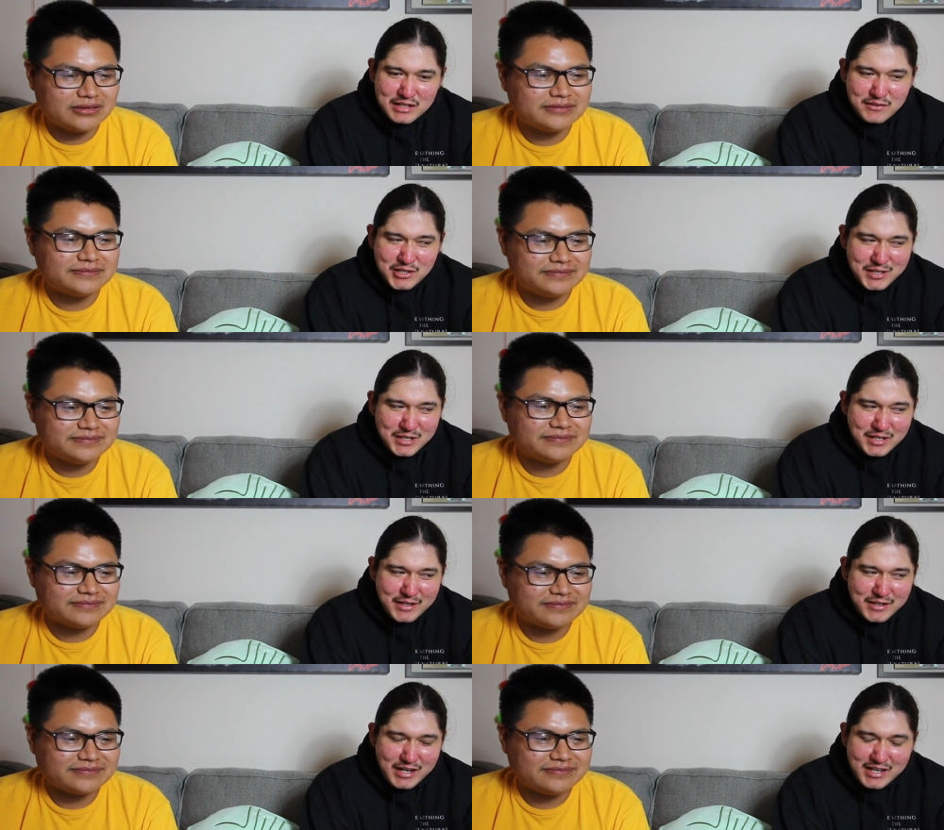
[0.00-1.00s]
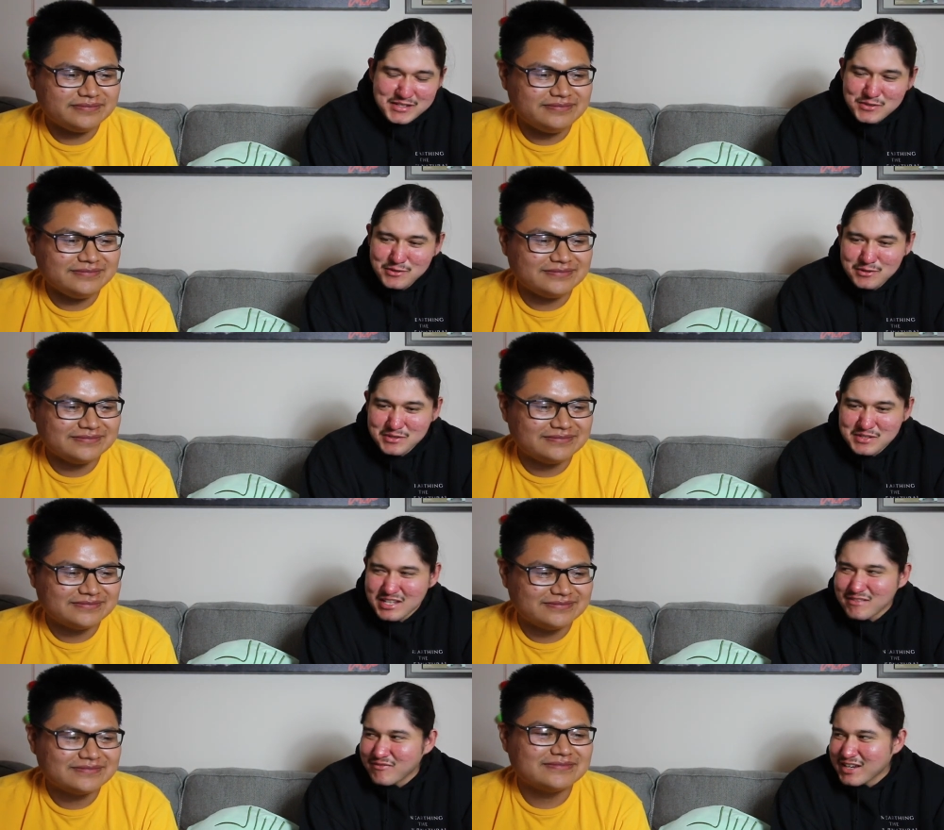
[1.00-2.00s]
Speaker 1: of our, our high school
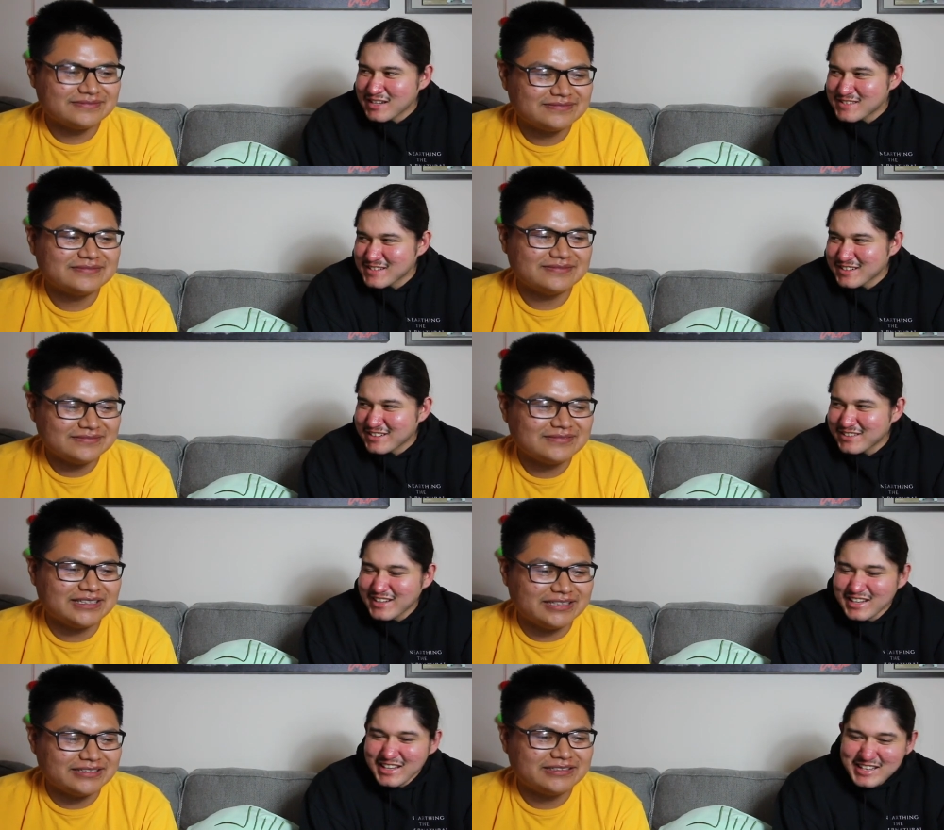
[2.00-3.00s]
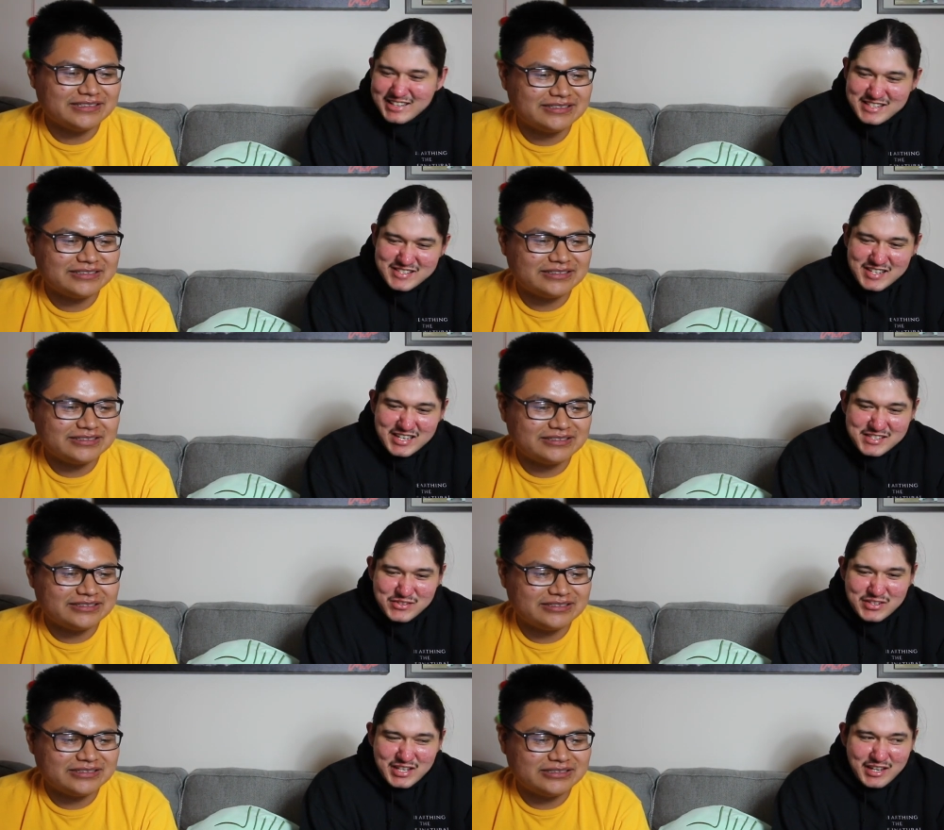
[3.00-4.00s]
teammates, you know. Yeah. These guys
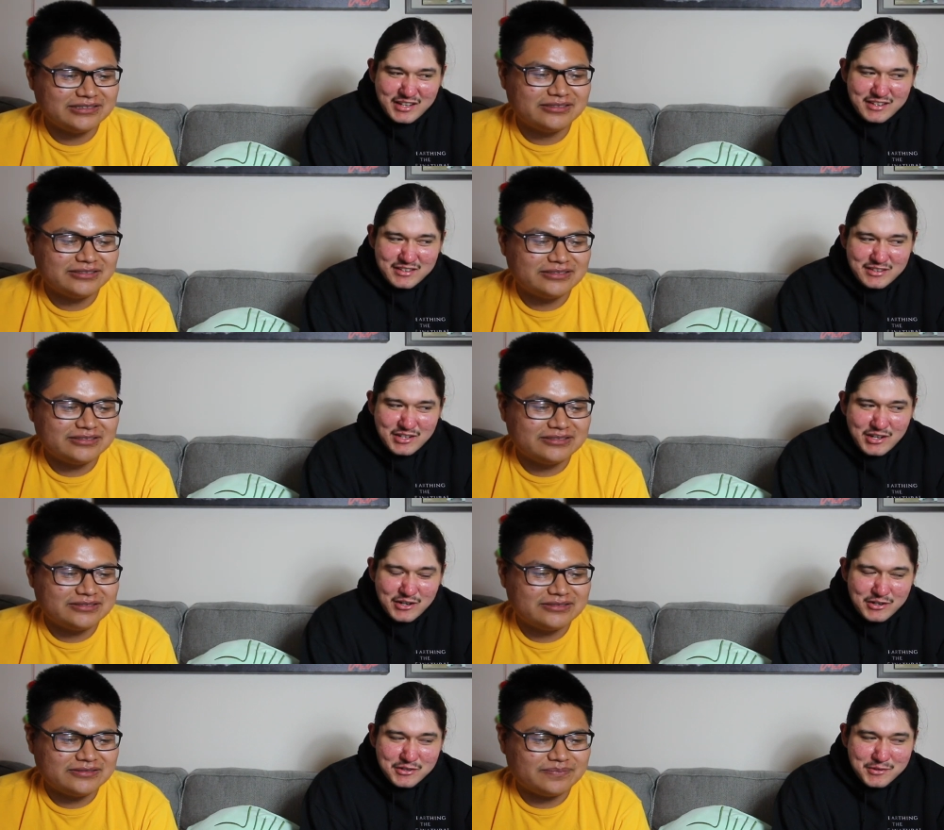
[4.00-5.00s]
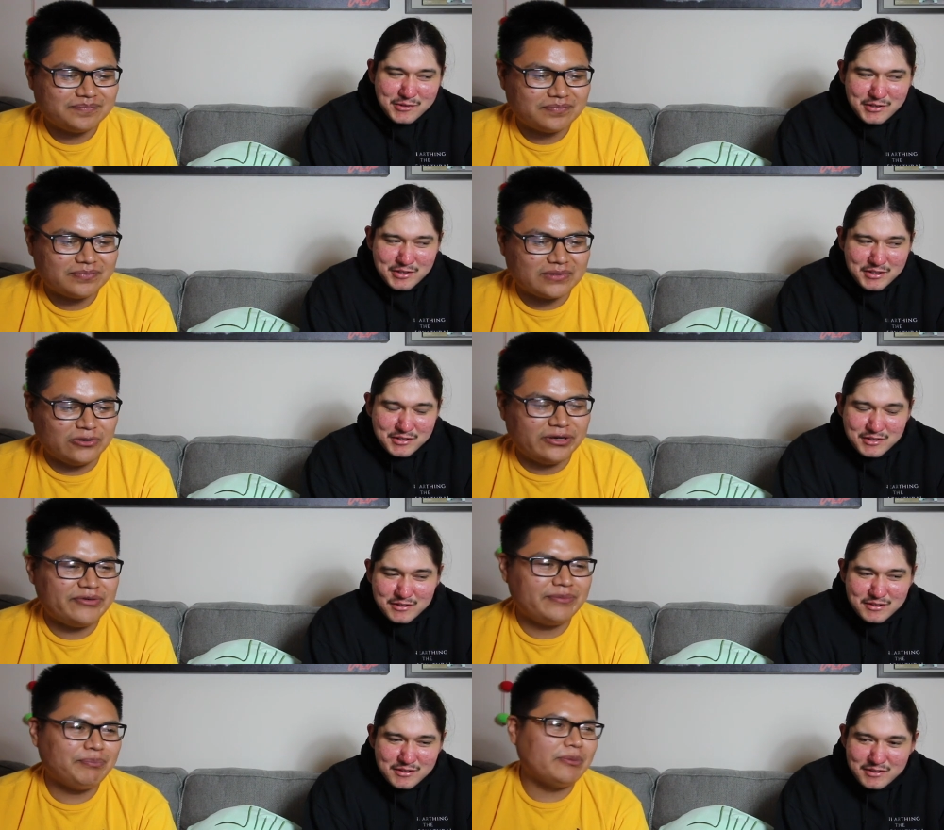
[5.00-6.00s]
are like the hardcore, you know. Or
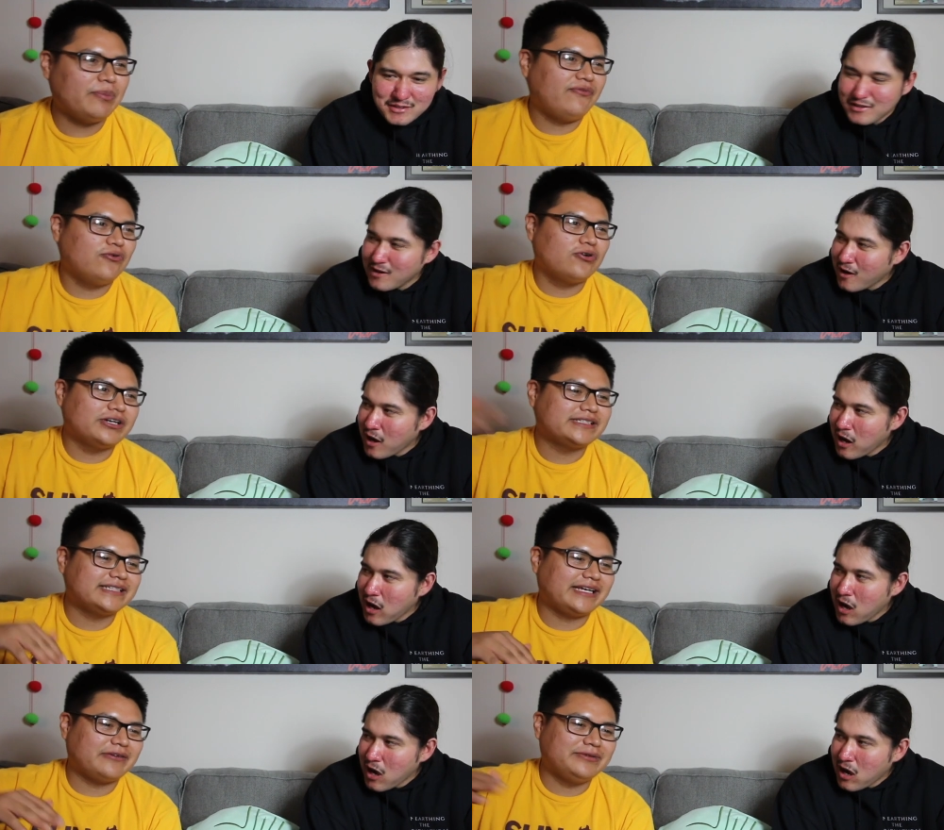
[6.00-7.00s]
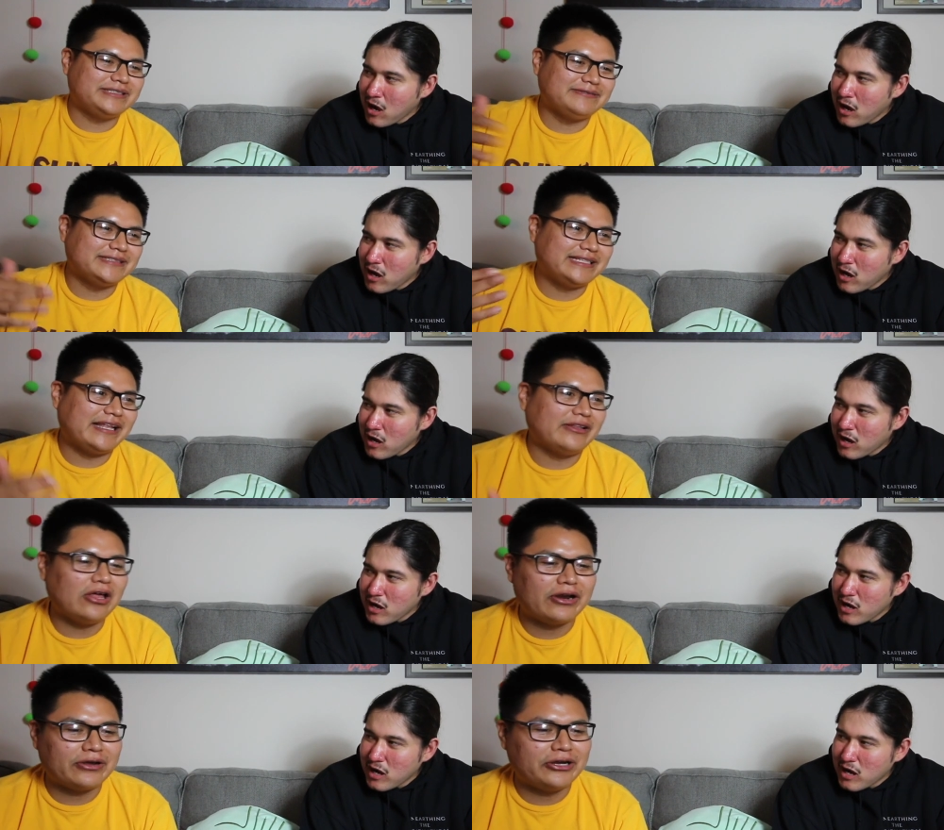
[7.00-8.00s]
even
Speaker 2: people before us, like we we see that a
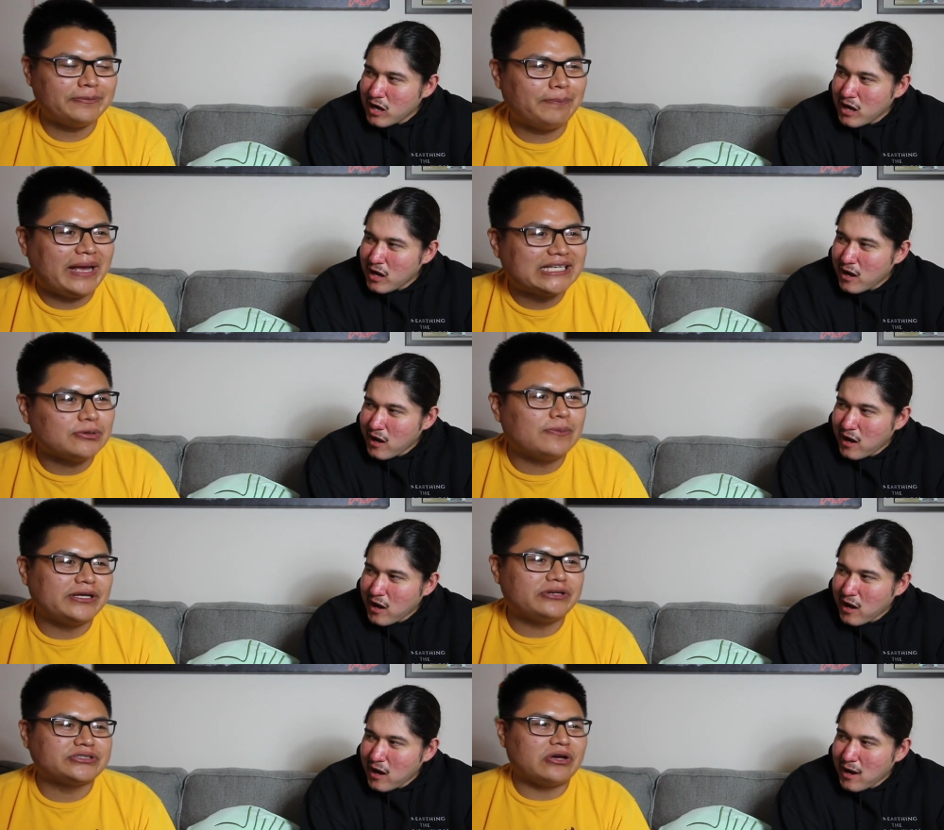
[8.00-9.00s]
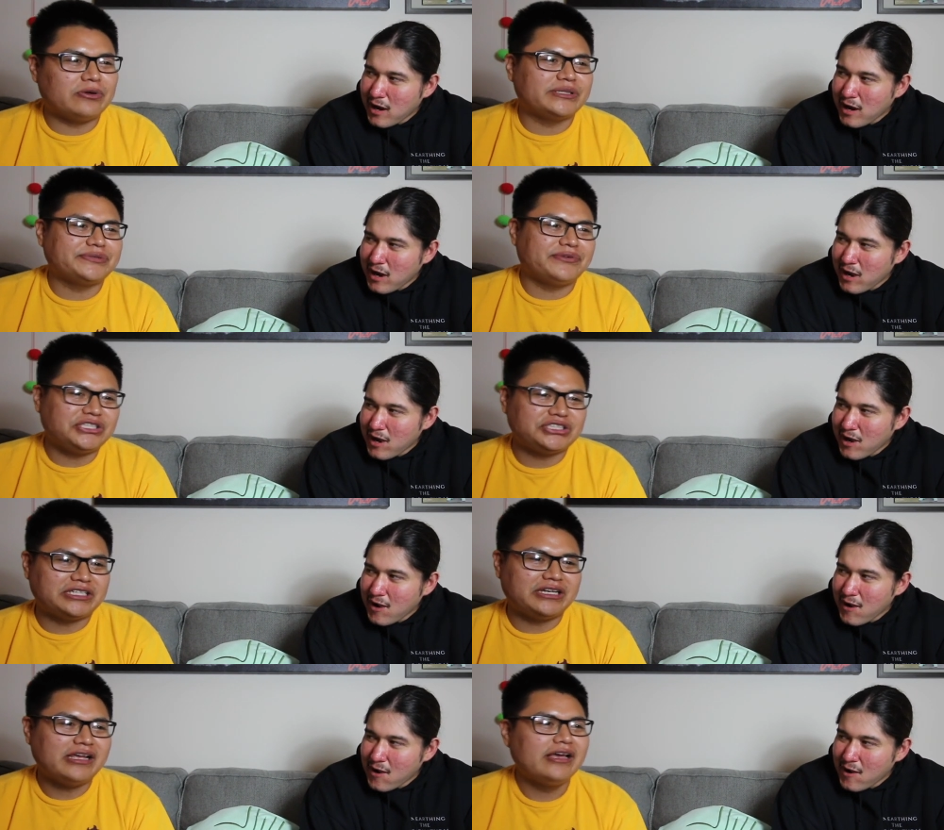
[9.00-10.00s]
lot of good basketball players on a
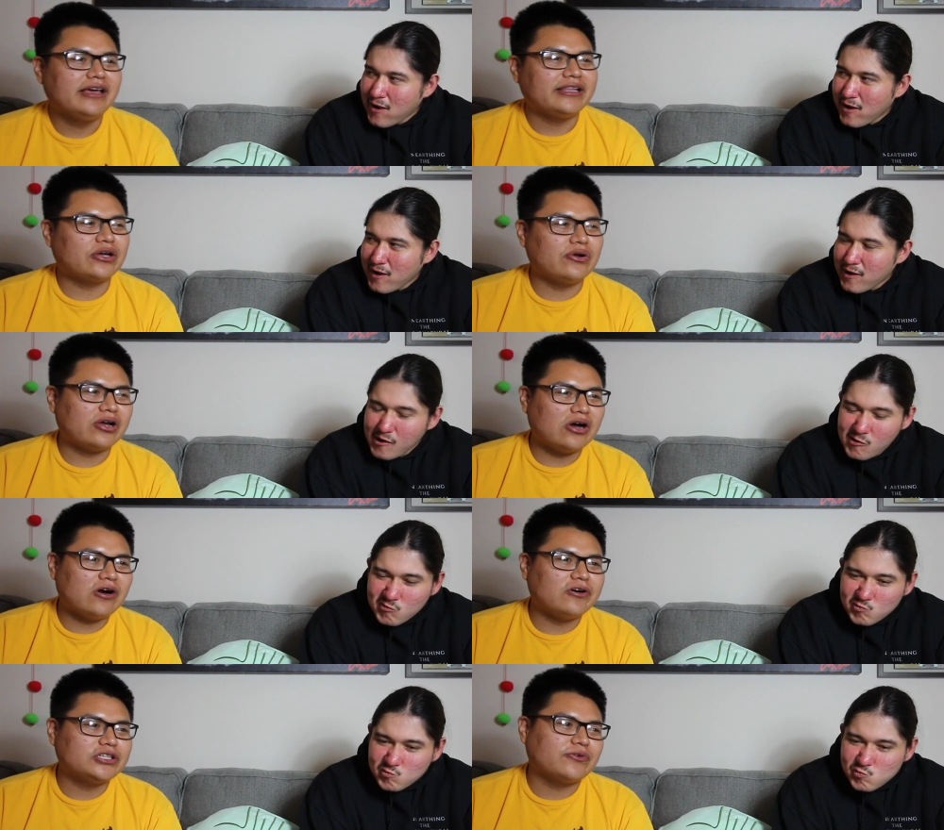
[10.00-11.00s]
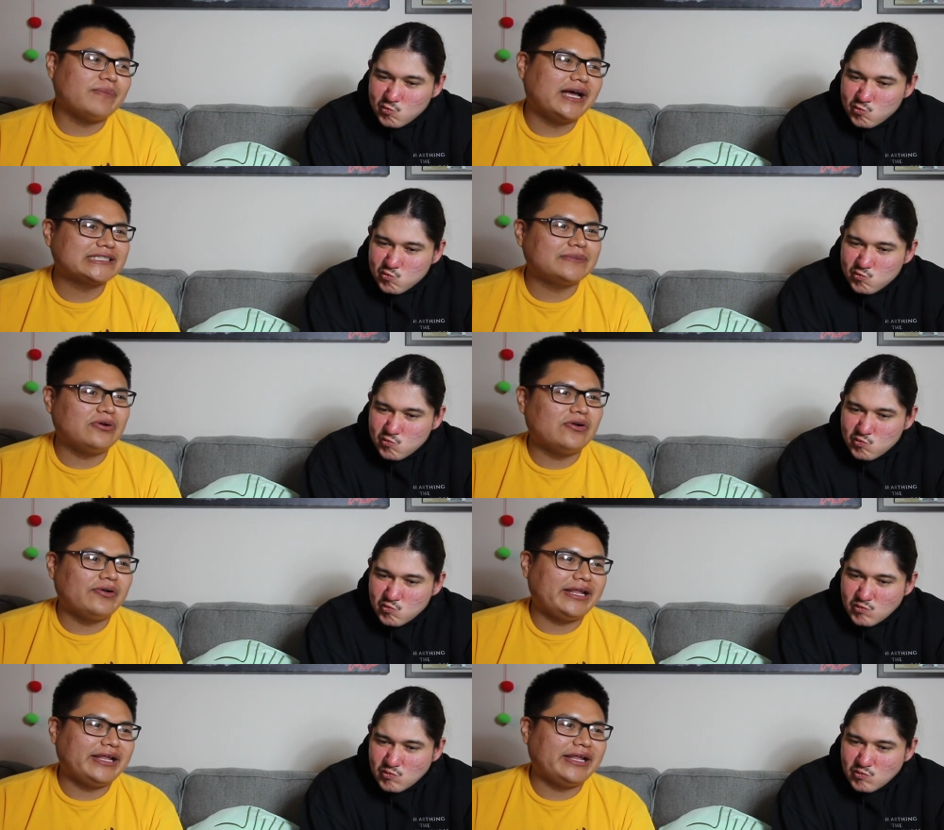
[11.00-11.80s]
reservation. They go to college for basketball and